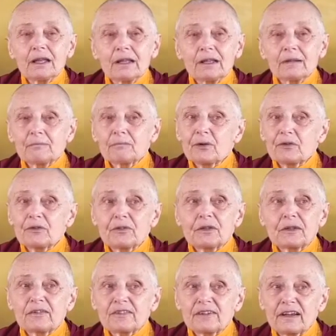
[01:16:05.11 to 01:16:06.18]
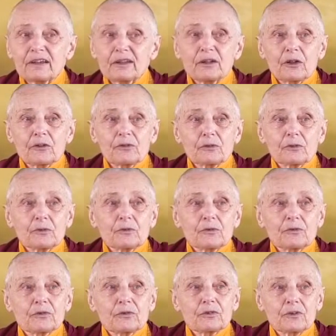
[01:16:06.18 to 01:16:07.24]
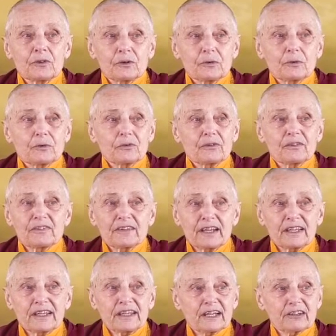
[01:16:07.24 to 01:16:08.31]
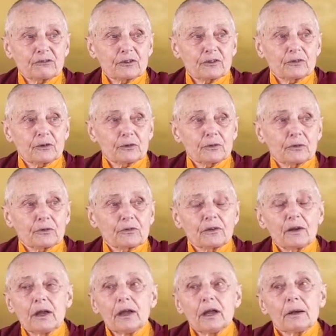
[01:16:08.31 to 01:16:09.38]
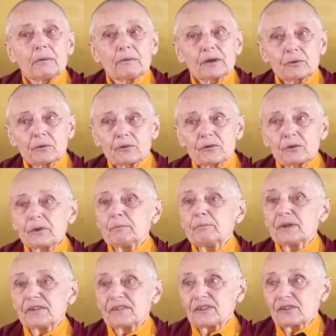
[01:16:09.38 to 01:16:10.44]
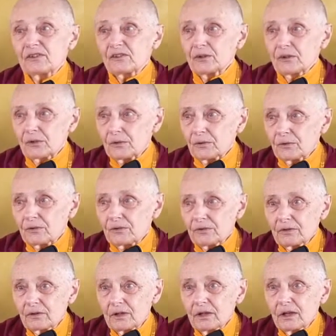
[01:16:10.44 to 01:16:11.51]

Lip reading: in both psychological circles and psychiatric circles, but also in business circles.